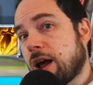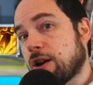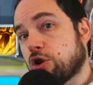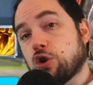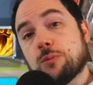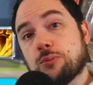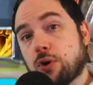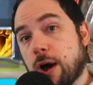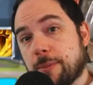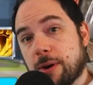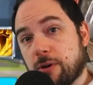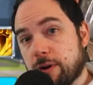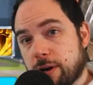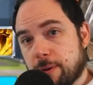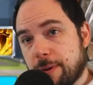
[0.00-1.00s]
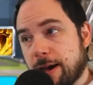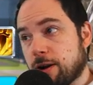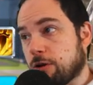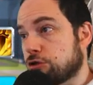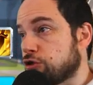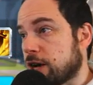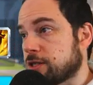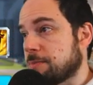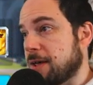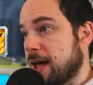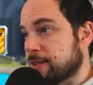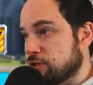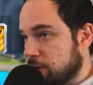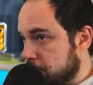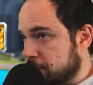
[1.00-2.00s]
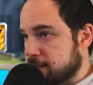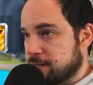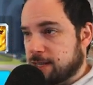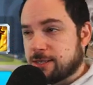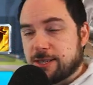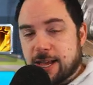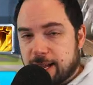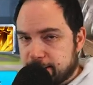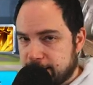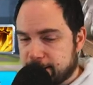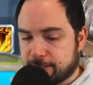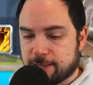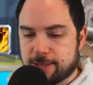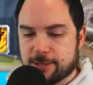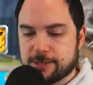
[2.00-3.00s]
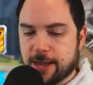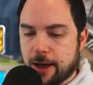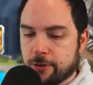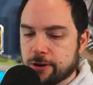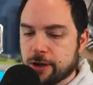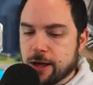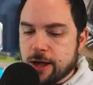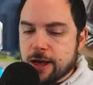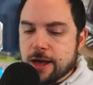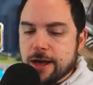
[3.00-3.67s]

not a good primary commander. Trust me, I took him to 60, I tested this out.